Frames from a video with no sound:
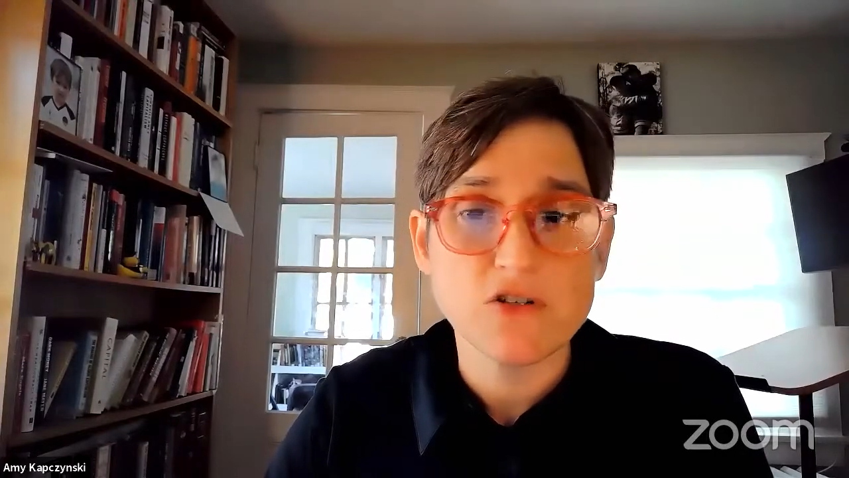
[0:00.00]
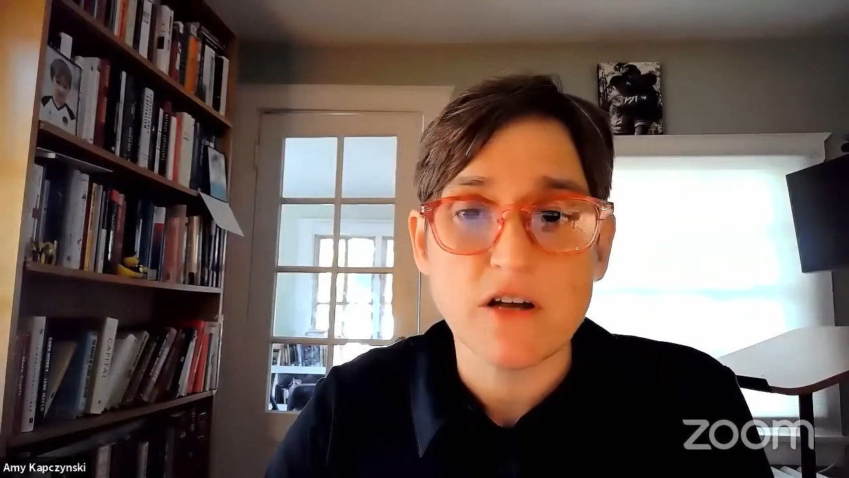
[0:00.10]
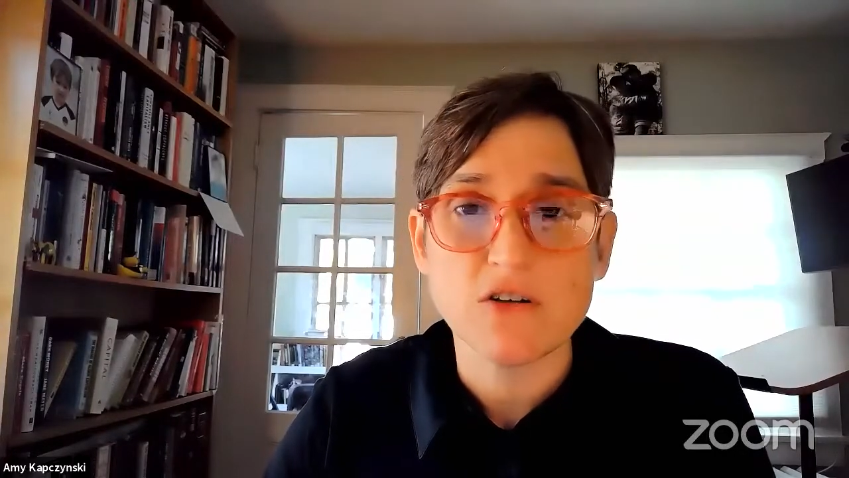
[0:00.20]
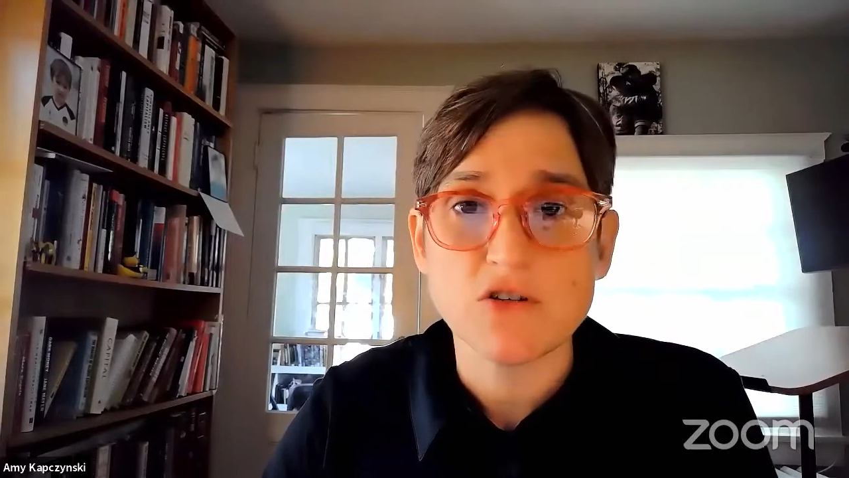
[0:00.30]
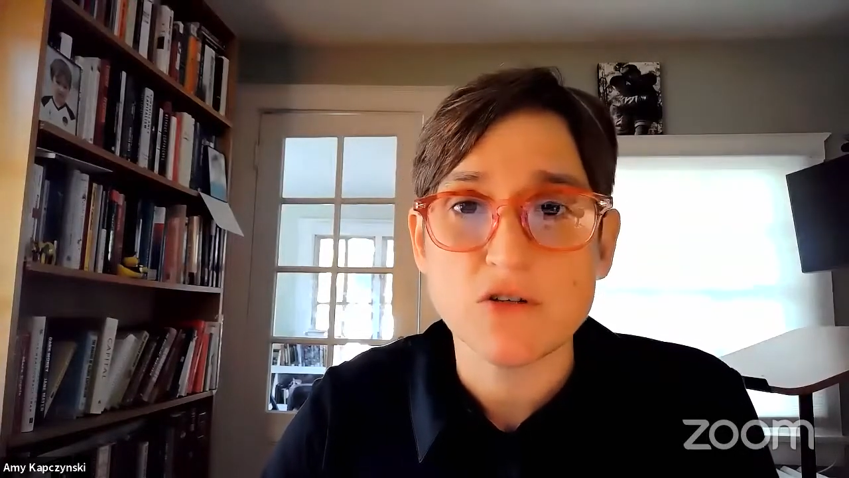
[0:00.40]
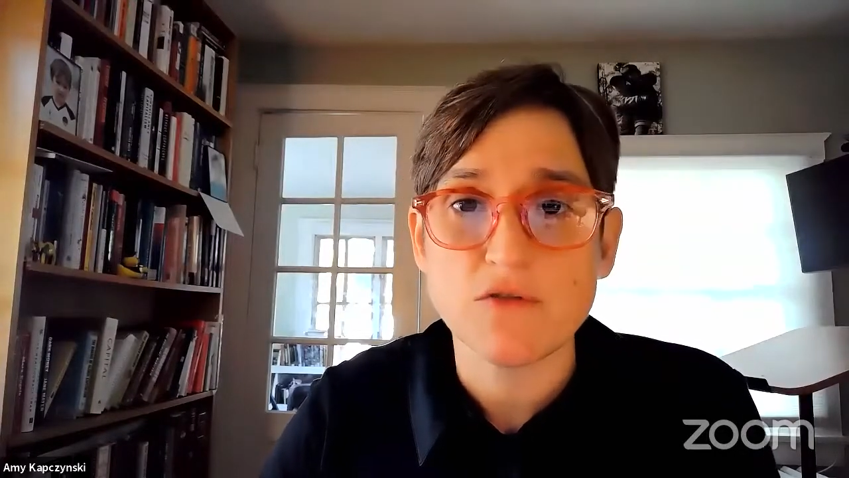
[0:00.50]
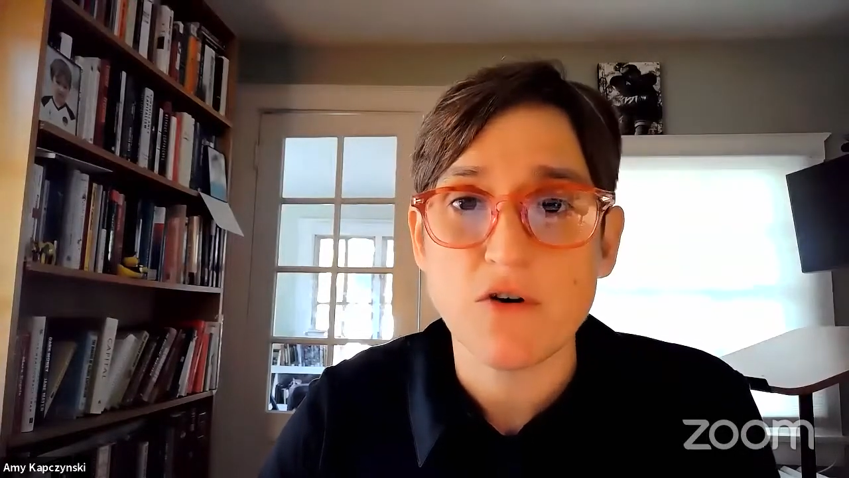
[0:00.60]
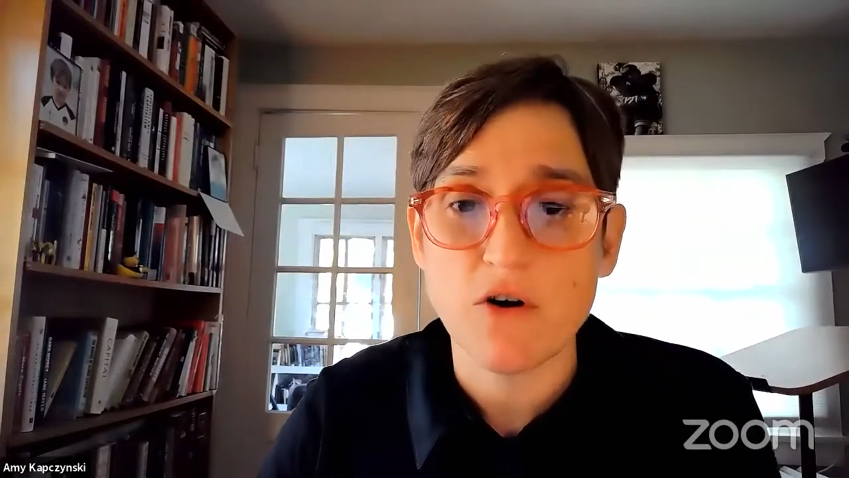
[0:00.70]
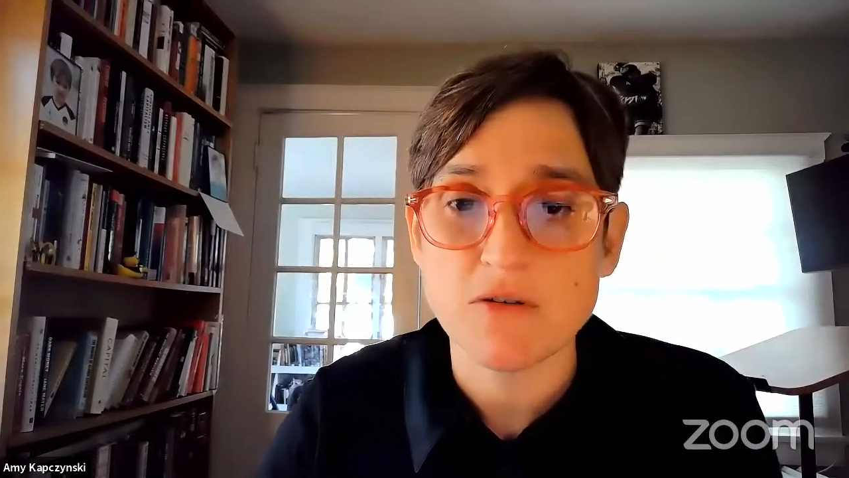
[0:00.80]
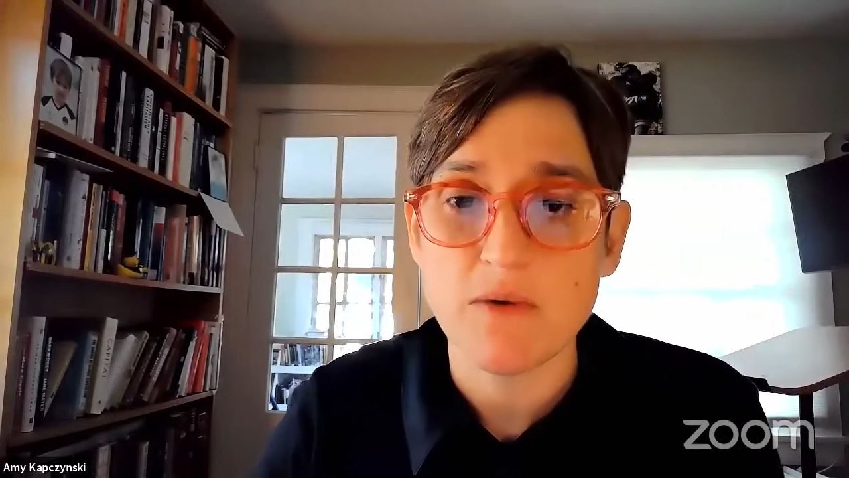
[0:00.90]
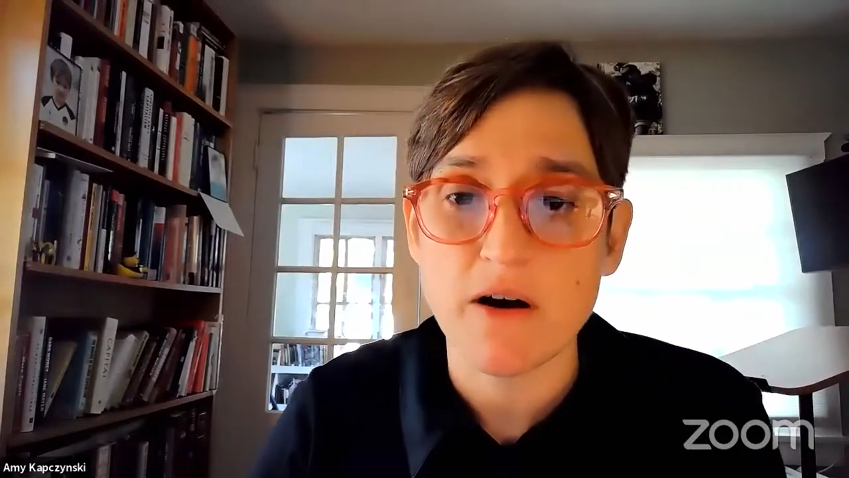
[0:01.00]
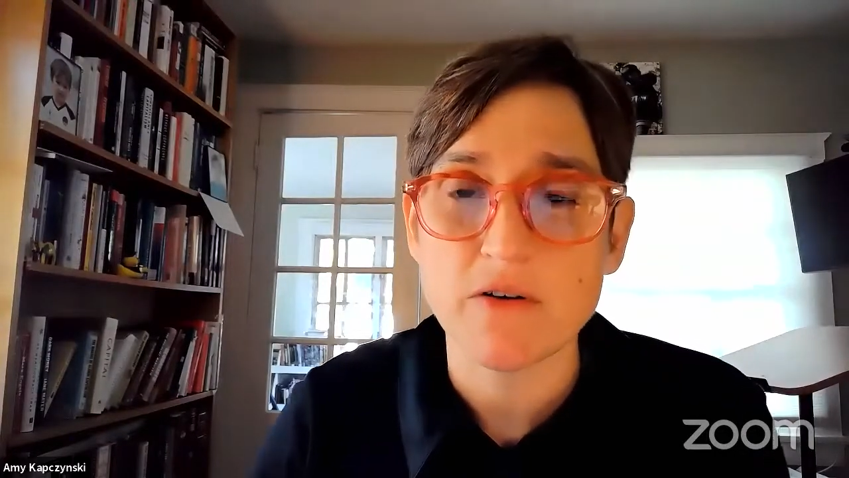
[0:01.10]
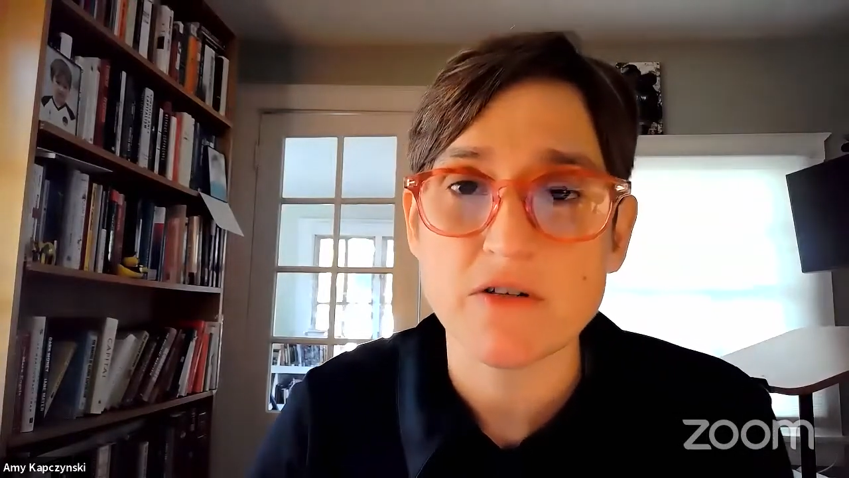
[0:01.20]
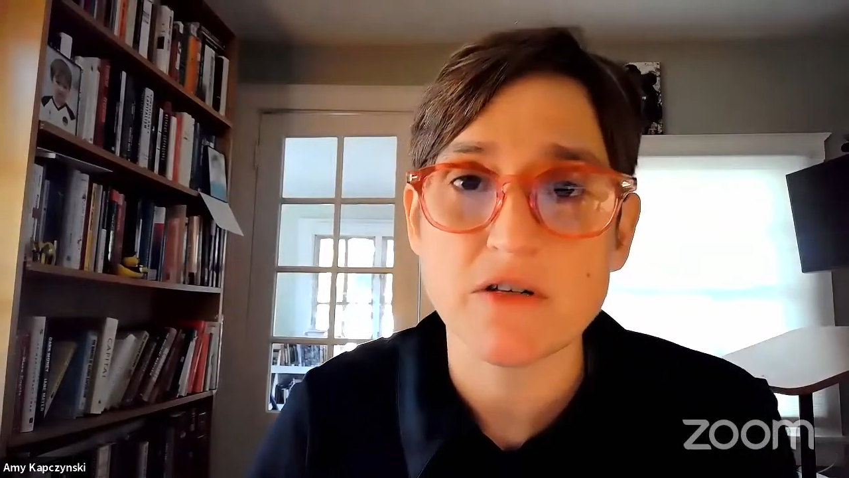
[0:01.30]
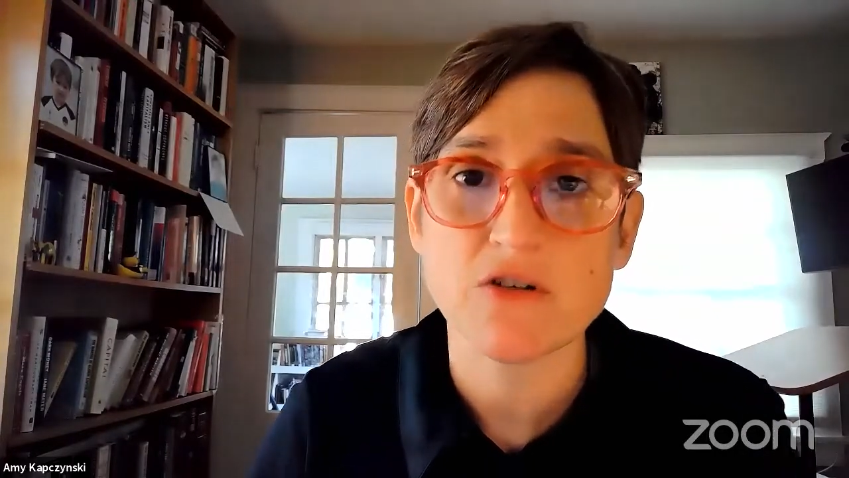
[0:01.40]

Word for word: challenges for our democracy.